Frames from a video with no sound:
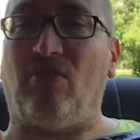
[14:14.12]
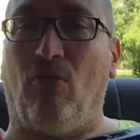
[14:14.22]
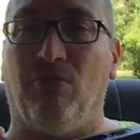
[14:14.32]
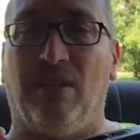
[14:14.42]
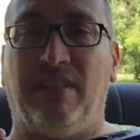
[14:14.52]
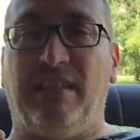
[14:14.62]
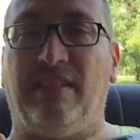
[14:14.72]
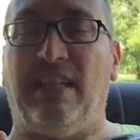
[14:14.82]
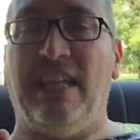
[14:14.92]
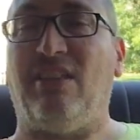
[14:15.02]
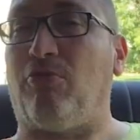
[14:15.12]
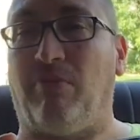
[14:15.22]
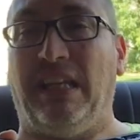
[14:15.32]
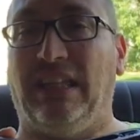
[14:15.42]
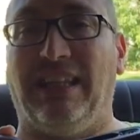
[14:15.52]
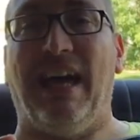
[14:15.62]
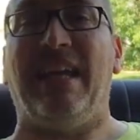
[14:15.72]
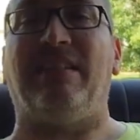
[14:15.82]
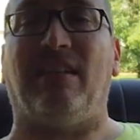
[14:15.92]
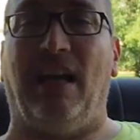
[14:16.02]
or the T3
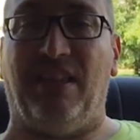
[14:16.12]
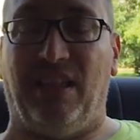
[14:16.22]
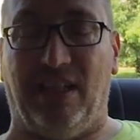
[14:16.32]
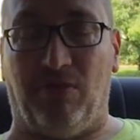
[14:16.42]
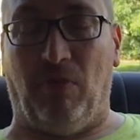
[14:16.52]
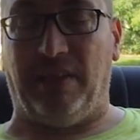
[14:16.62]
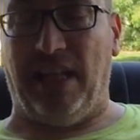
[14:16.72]
Lite, I think is what